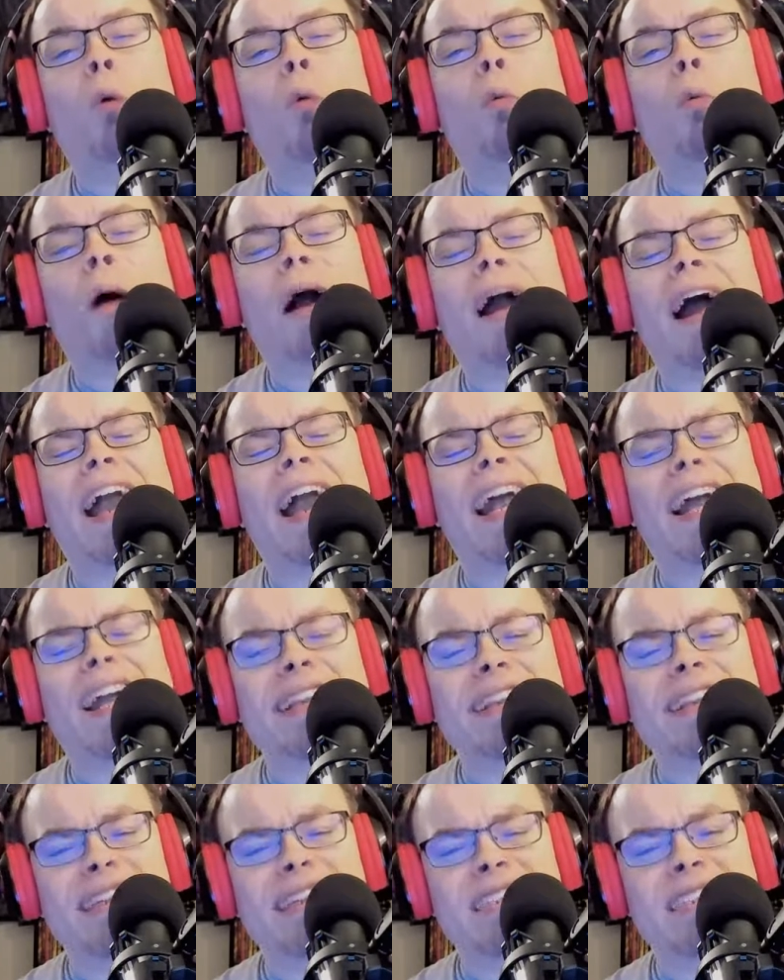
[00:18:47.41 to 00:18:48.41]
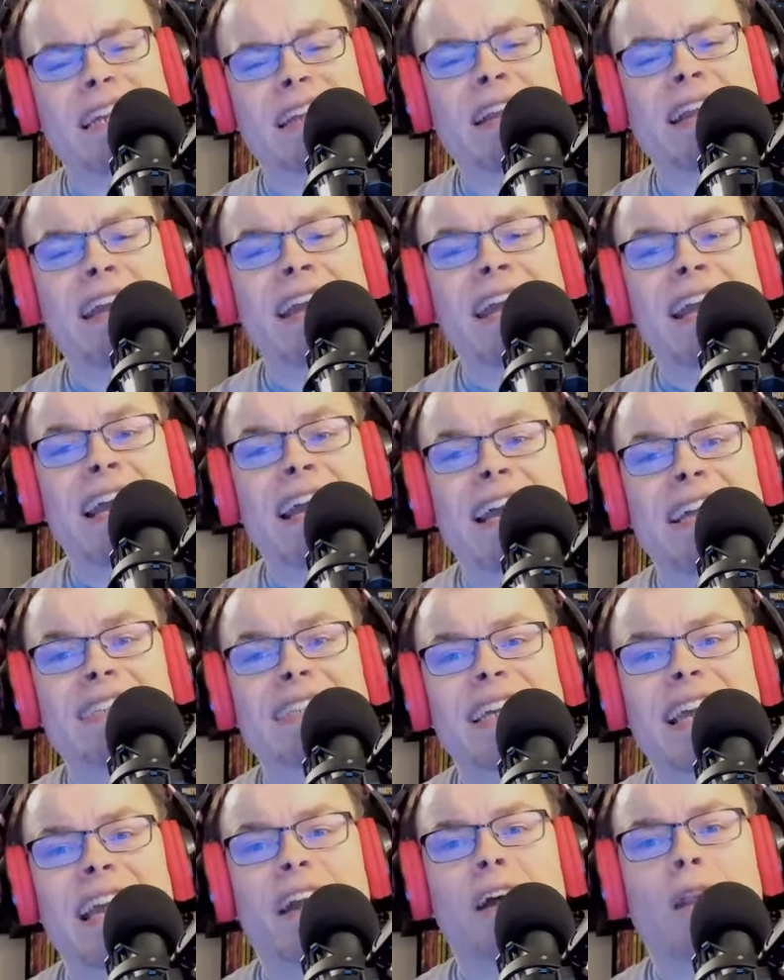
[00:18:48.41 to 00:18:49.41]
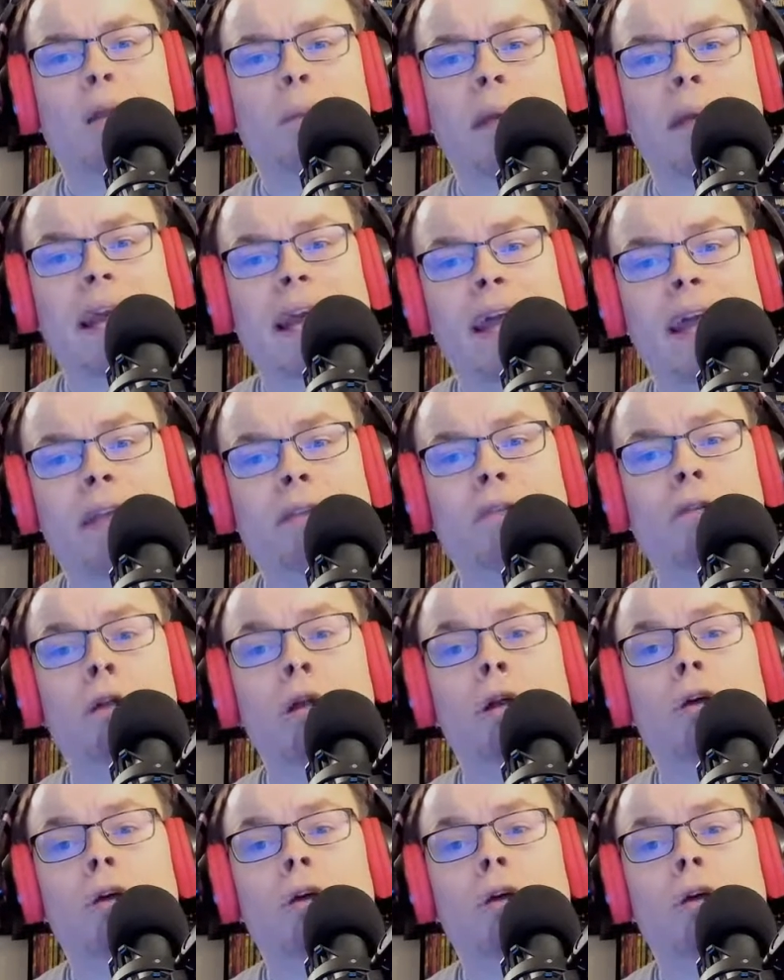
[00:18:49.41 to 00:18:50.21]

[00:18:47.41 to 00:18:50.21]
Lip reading: what kind of condition is he going to be in